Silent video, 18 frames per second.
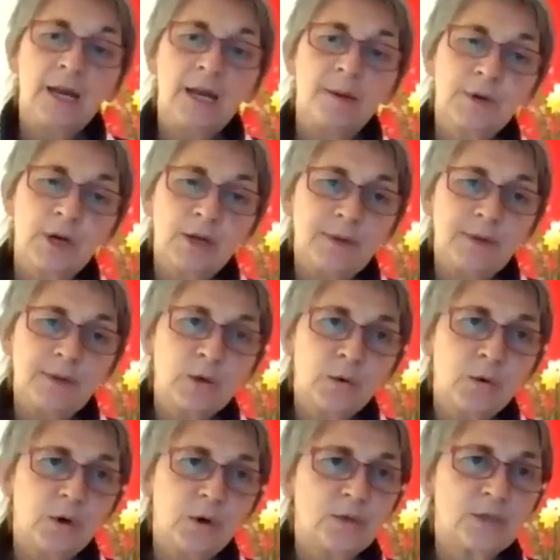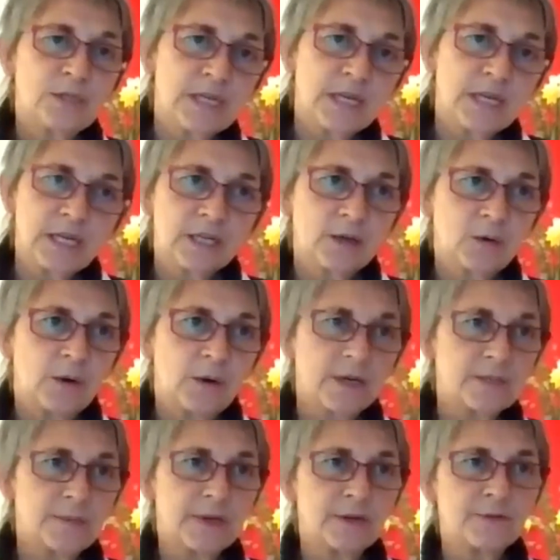And I'm going to be quoting
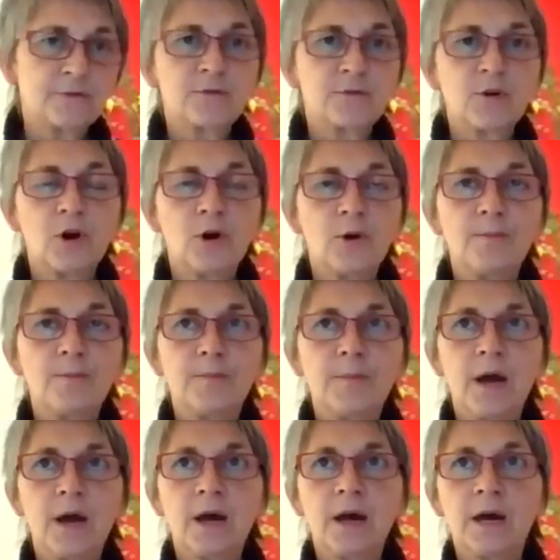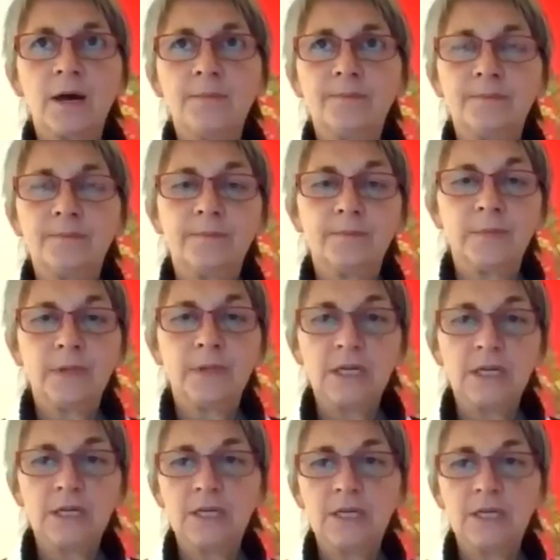quite a bit from
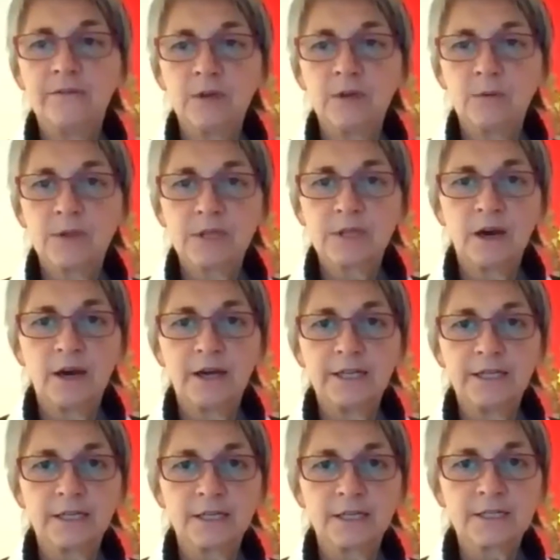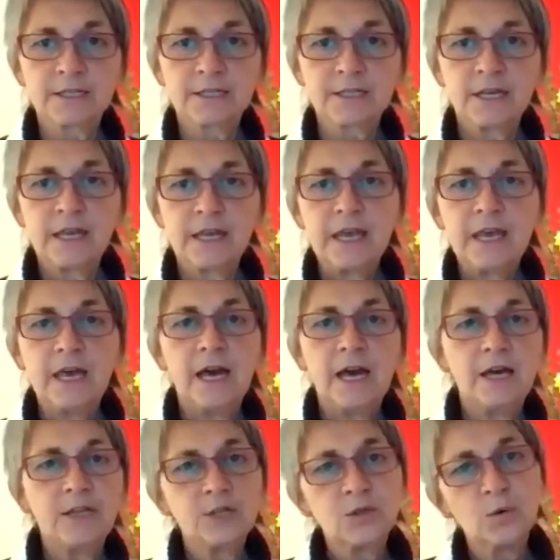Living with Kindness,
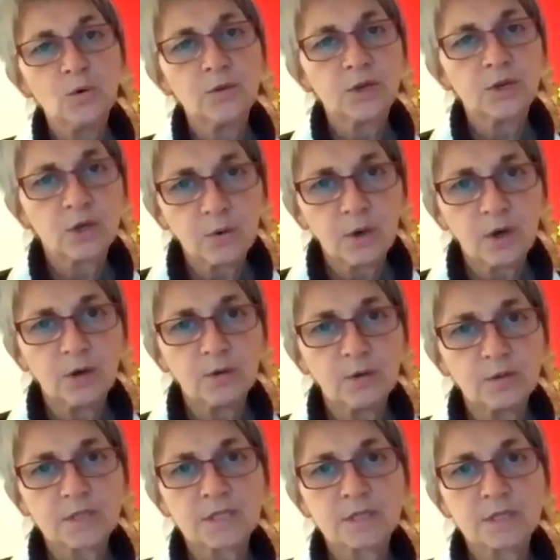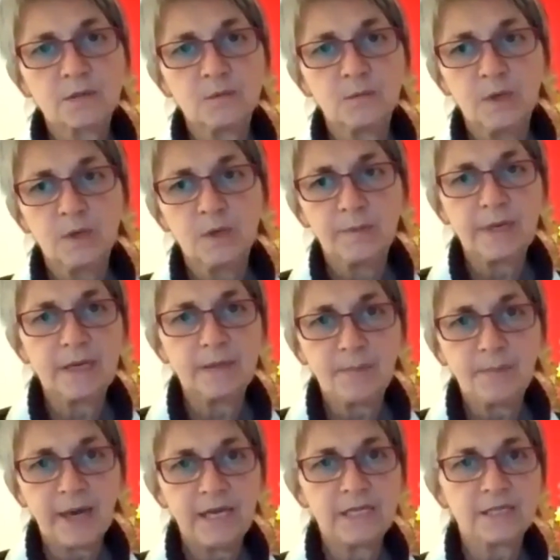and all the quotes will
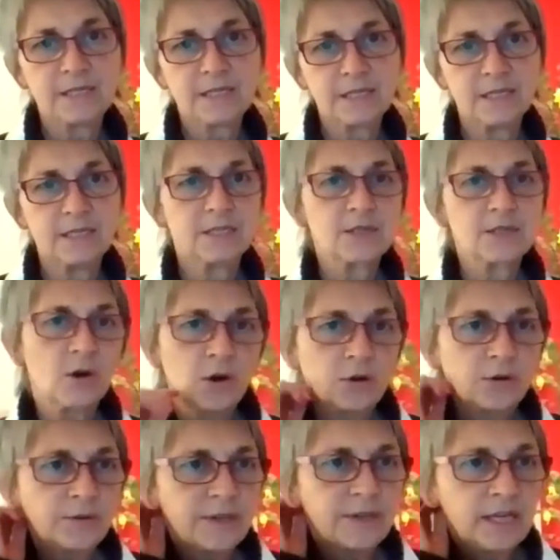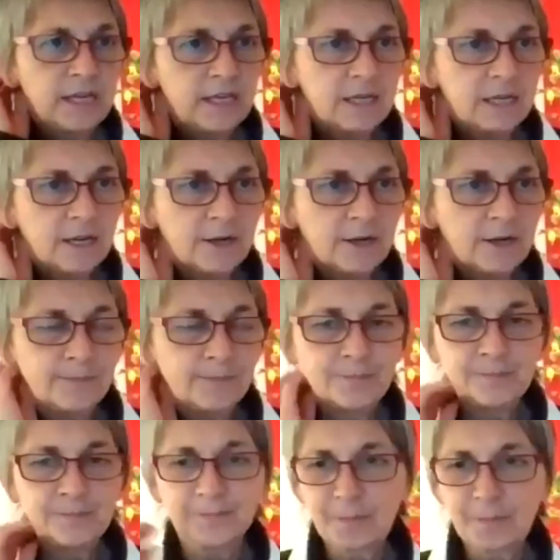be pasted on the
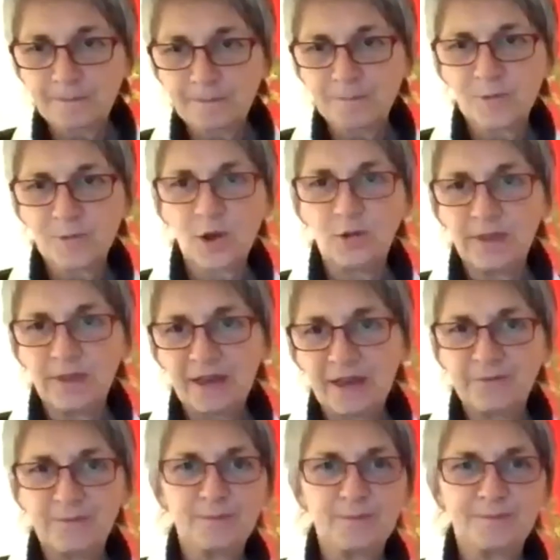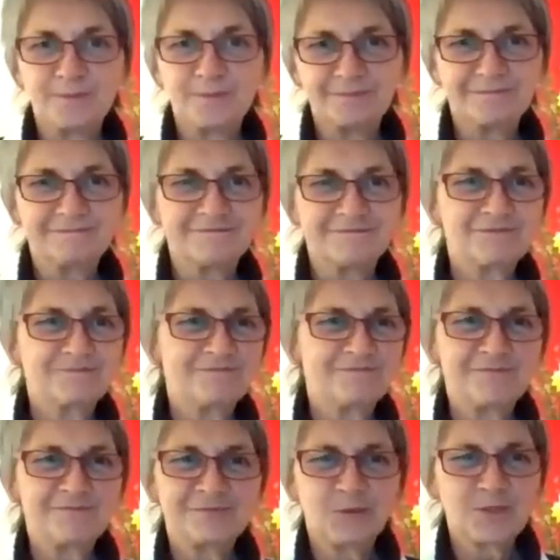on that,
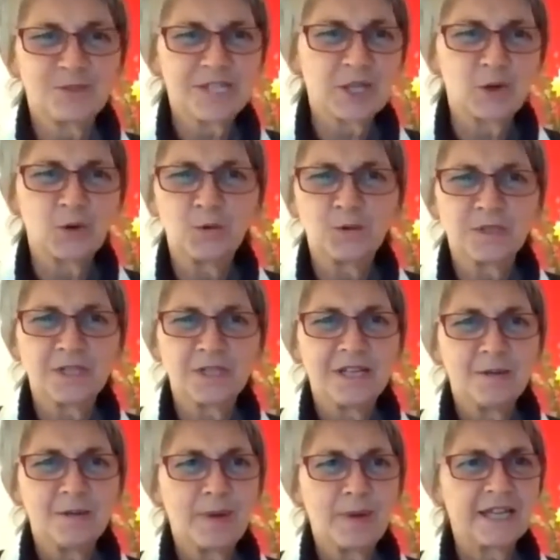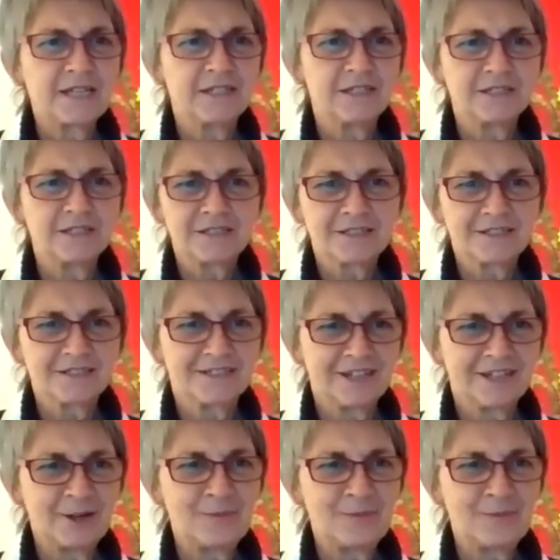what's it called, Padlet.